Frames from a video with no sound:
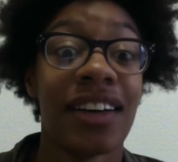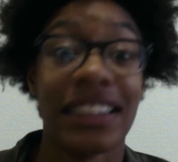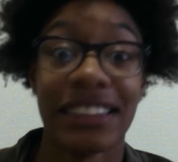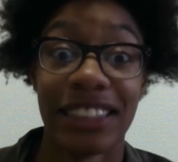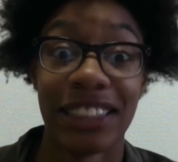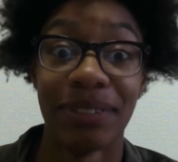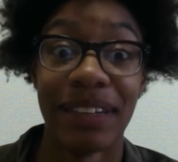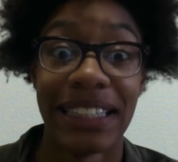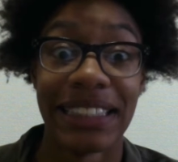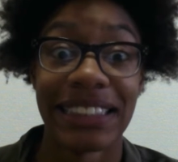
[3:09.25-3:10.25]
this is
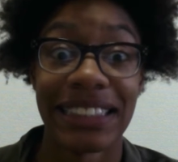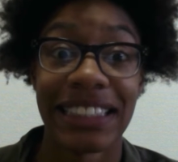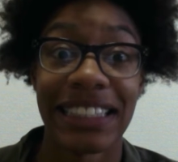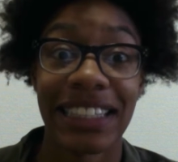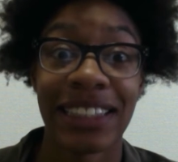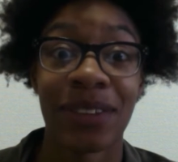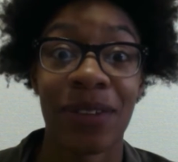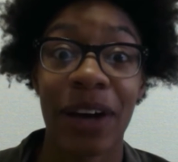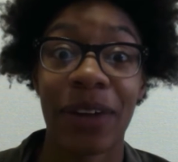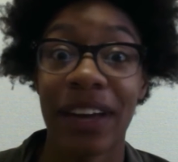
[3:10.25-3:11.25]
amazing.
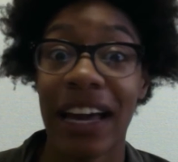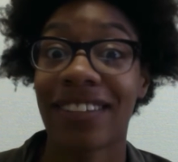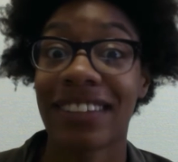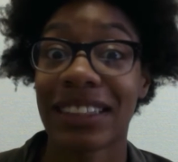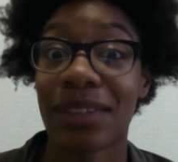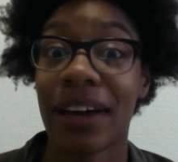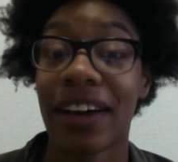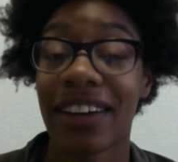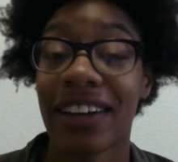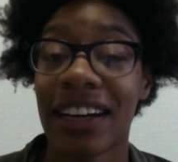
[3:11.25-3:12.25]
Why don't we have these in
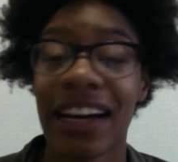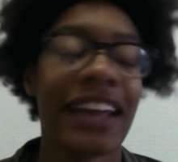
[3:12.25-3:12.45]
America?